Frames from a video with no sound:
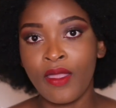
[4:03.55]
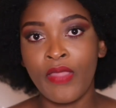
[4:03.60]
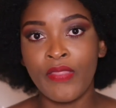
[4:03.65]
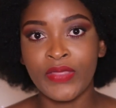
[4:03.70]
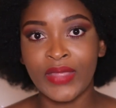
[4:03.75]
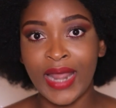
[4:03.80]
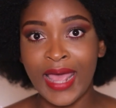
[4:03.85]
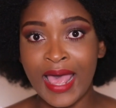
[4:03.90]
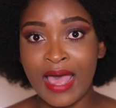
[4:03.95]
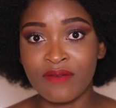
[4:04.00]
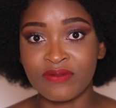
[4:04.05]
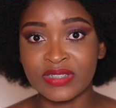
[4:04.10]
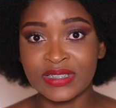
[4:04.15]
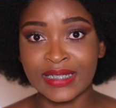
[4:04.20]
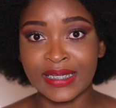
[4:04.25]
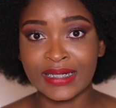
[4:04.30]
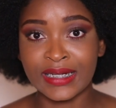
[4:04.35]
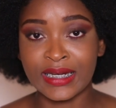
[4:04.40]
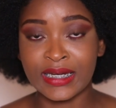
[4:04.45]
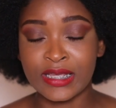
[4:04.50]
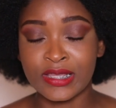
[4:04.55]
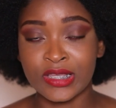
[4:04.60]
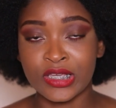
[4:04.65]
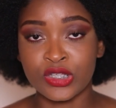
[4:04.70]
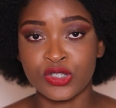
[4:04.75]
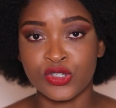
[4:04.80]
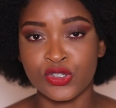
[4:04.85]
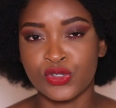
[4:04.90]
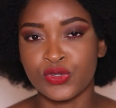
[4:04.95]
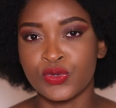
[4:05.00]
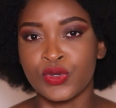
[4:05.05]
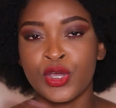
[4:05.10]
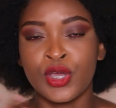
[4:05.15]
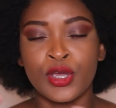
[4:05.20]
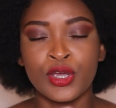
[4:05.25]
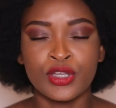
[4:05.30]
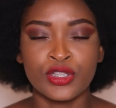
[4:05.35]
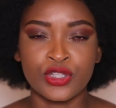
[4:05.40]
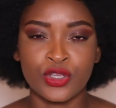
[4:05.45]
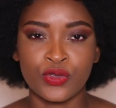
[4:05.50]
that I haven't done anything to you
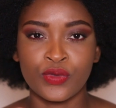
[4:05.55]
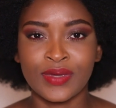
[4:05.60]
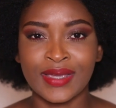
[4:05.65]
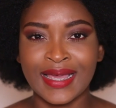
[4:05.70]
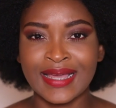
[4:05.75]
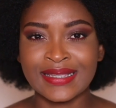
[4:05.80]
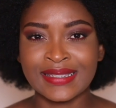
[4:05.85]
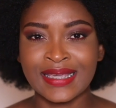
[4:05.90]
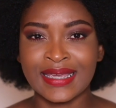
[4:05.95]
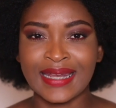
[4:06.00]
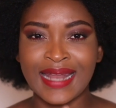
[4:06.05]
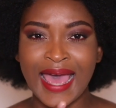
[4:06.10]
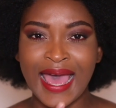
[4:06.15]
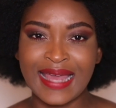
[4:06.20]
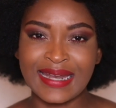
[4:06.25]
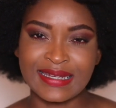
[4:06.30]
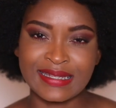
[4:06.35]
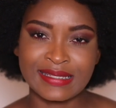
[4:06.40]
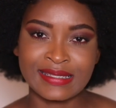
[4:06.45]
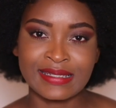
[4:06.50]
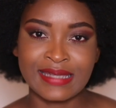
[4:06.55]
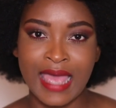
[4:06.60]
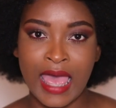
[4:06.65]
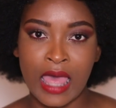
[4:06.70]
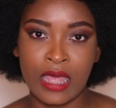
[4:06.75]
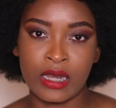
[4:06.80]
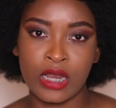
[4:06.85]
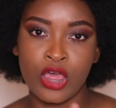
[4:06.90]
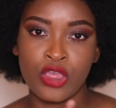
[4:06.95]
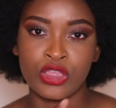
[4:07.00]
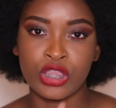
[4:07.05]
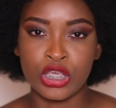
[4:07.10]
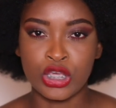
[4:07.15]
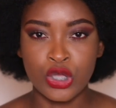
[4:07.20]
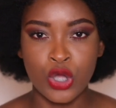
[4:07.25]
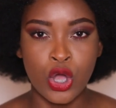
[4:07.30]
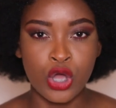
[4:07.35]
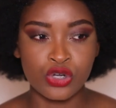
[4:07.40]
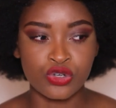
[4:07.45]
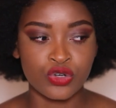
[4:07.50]
so you guys can understand the
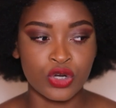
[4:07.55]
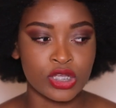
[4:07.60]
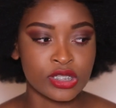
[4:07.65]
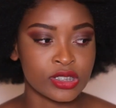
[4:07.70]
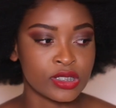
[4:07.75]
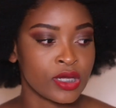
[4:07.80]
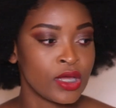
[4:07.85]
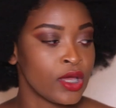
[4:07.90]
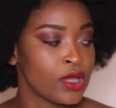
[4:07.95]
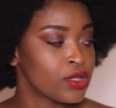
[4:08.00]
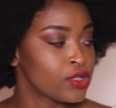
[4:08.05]
contrast.